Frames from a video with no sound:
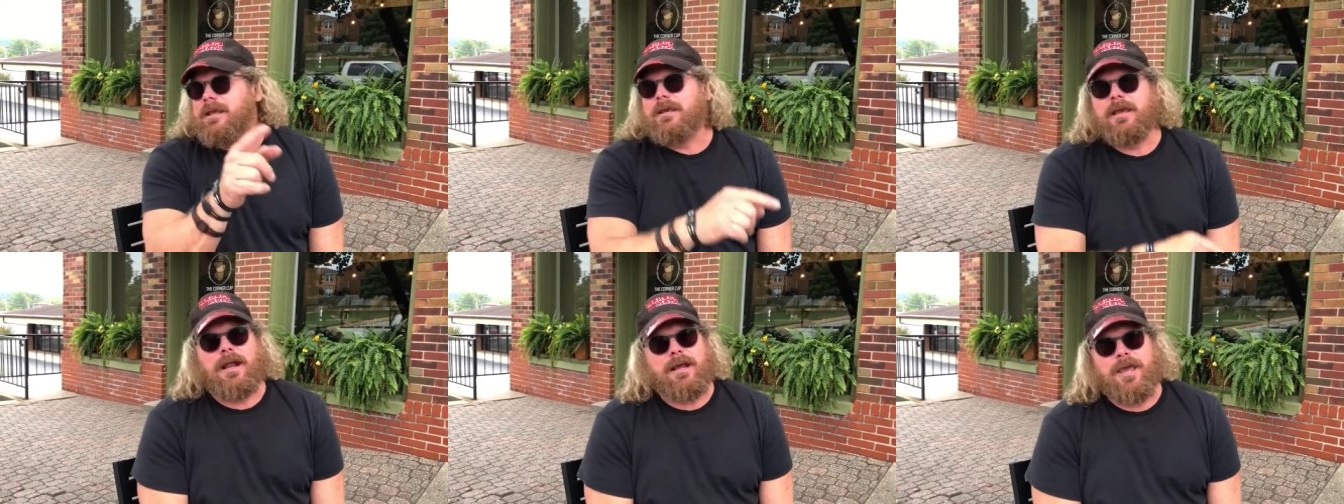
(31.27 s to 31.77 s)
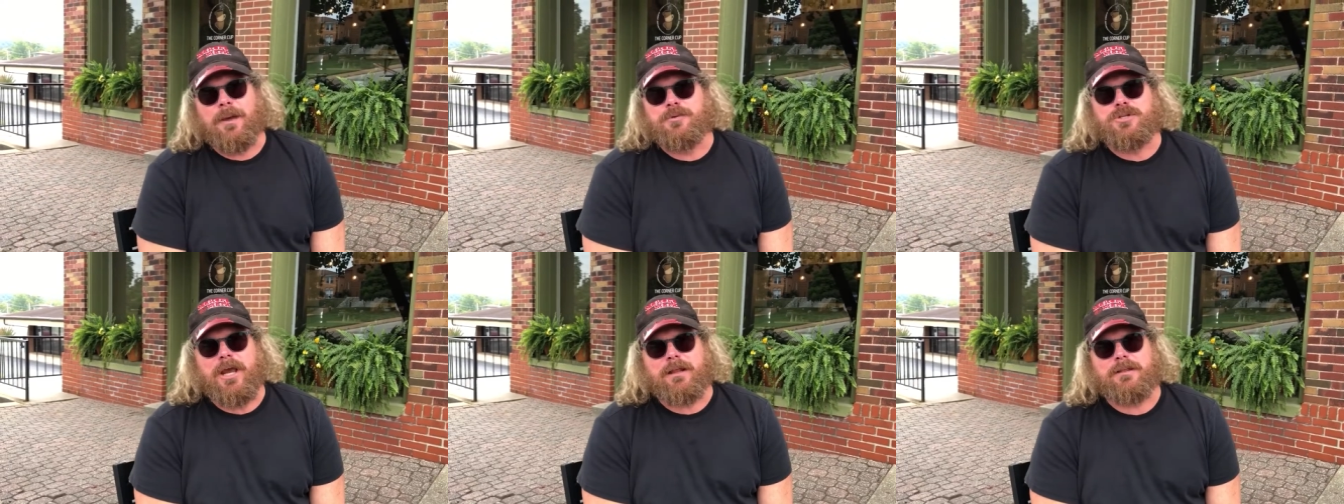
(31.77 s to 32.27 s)
You got to come
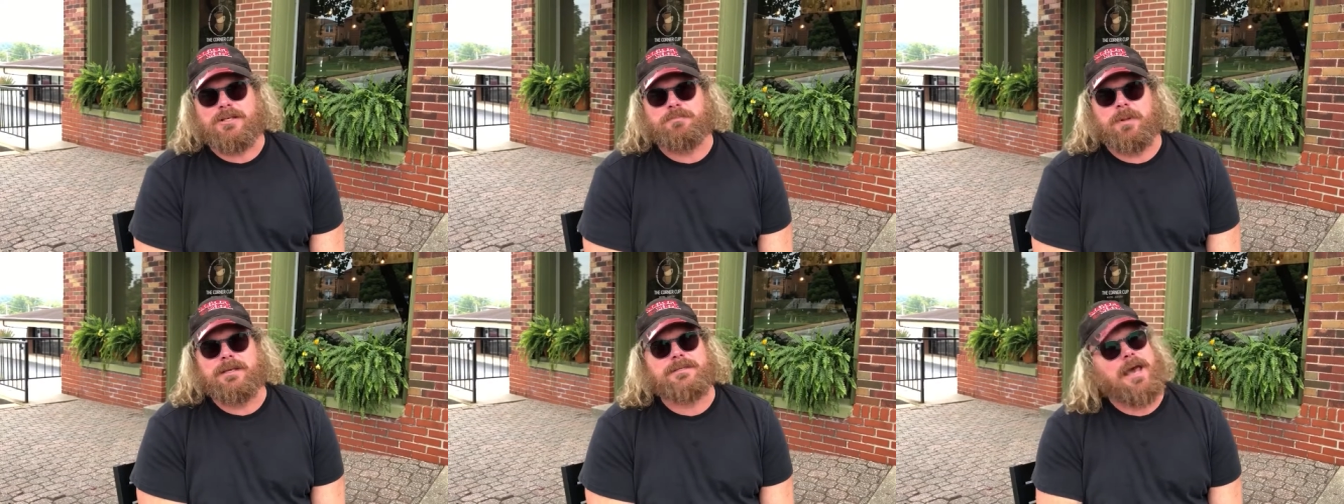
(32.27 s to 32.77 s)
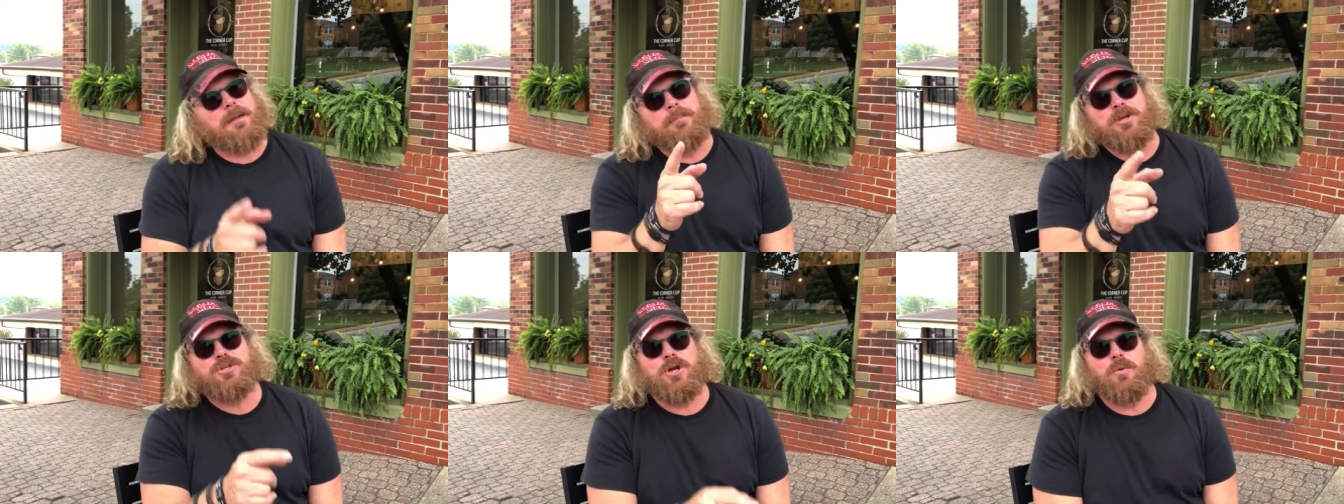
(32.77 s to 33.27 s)
check this place out.
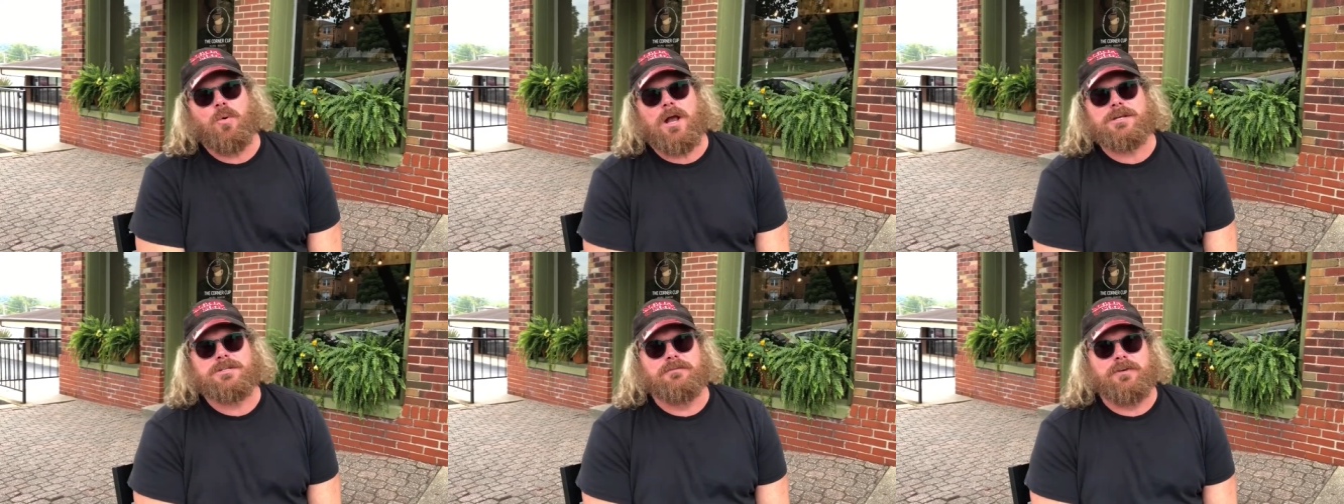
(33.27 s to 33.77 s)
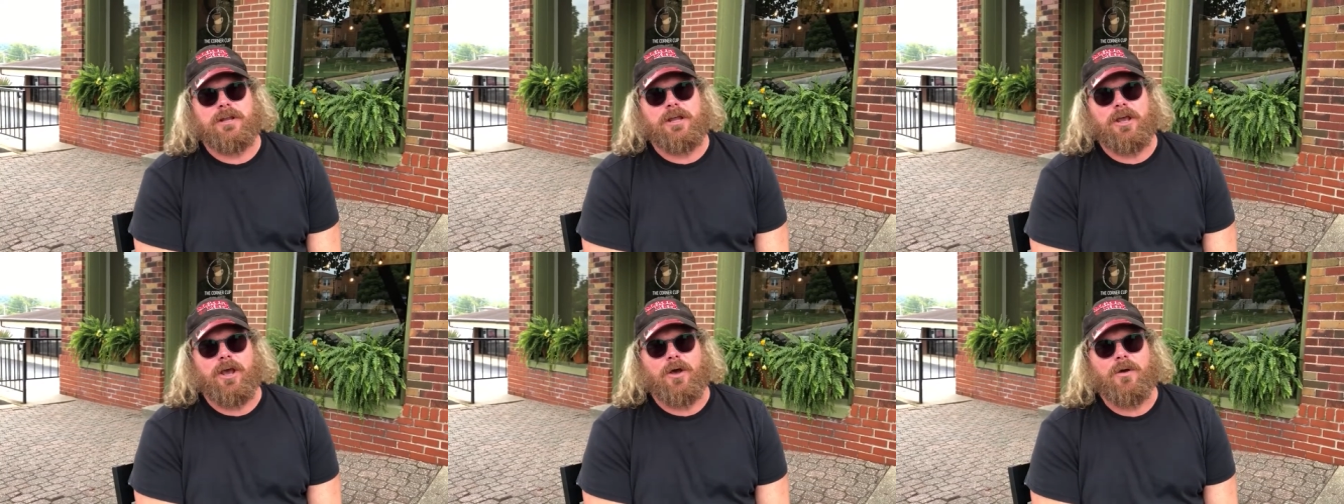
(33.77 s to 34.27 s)
Be sure and watch the
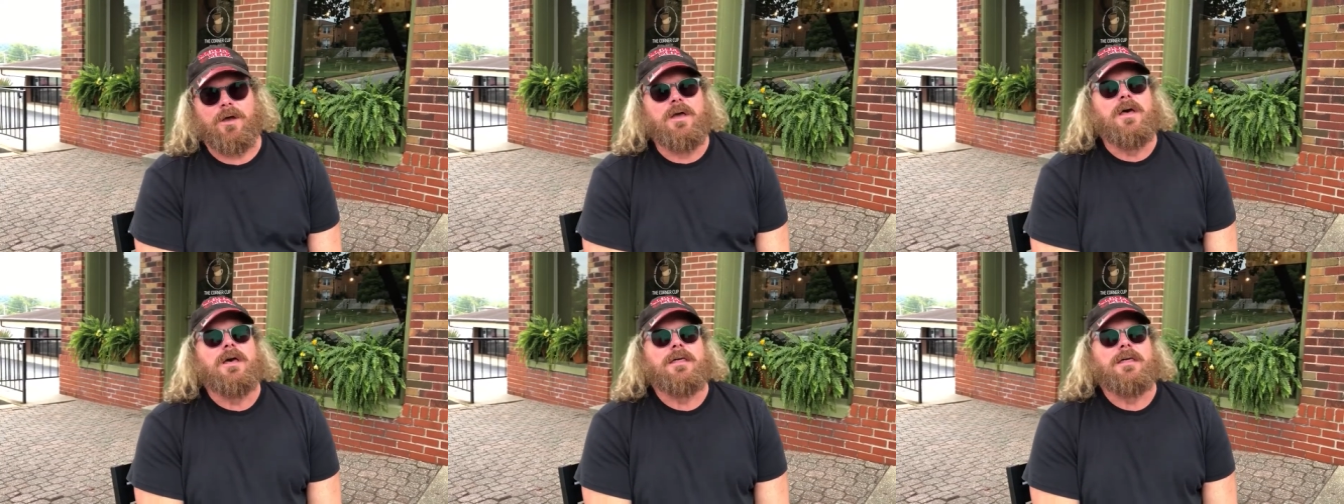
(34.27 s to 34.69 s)
video